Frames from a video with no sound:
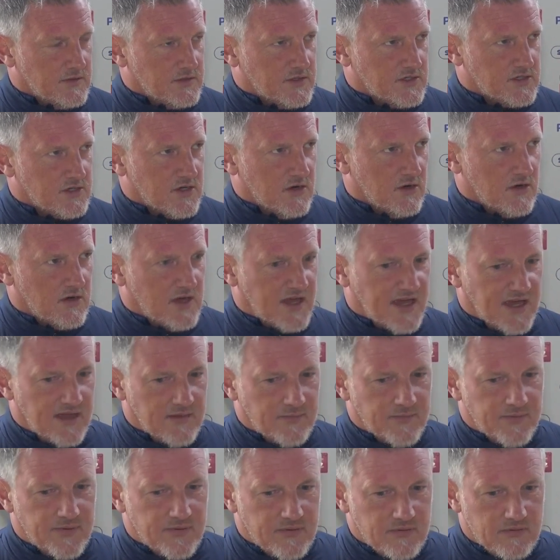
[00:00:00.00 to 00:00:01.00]
just got
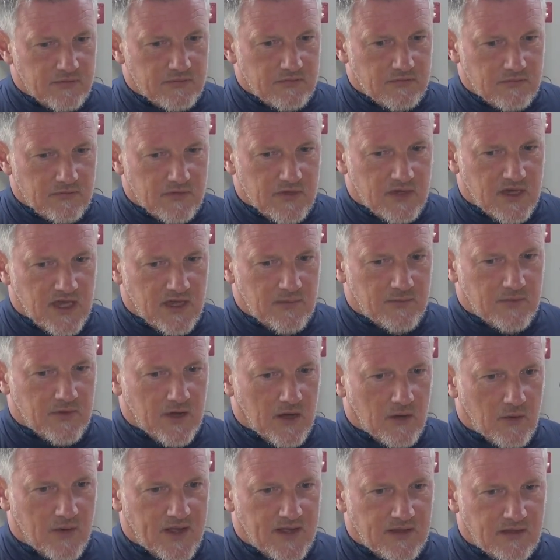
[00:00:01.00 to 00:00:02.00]
to keep
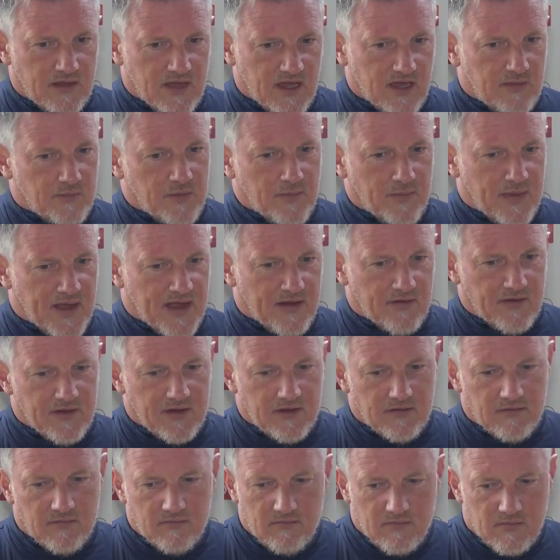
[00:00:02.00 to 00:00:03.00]
going, keep
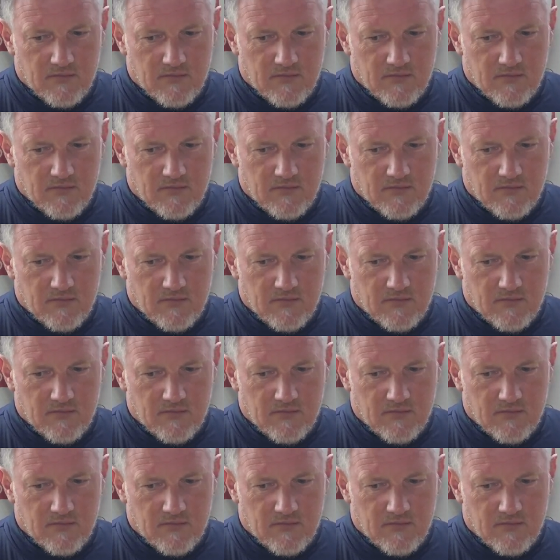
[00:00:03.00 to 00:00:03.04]
preparing.